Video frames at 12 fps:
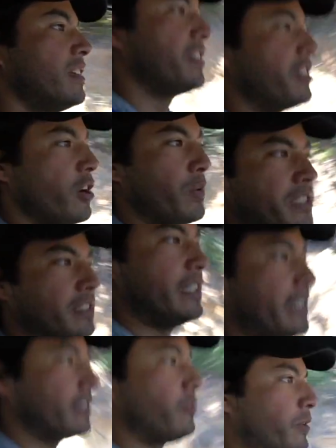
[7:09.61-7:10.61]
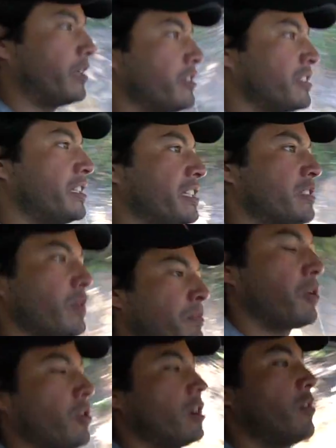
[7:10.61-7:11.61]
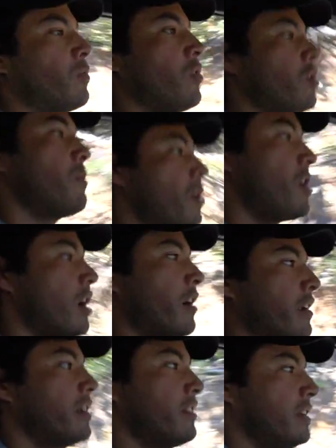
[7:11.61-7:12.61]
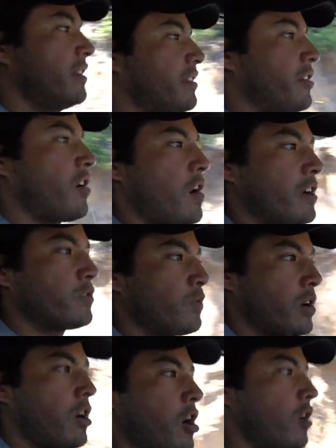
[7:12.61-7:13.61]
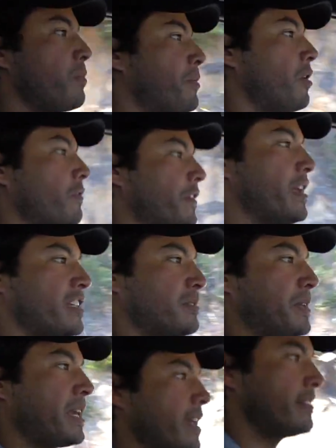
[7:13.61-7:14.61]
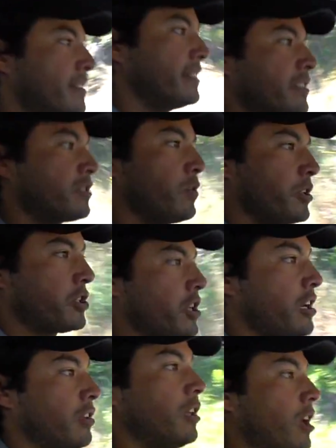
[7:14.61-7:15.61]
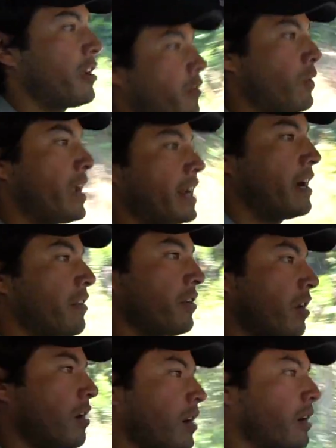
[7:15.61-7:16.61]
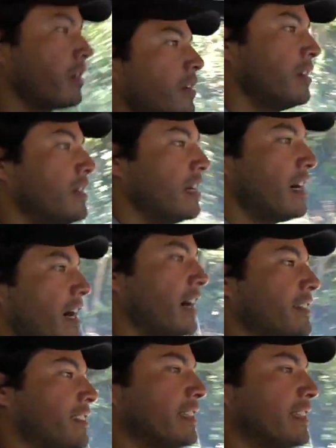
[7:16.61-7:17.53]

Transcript: You know, we deleted the rear seats. We put on a roll bar. The car has Recaro Profi SPA seats, which cut a lot of weight out of the car.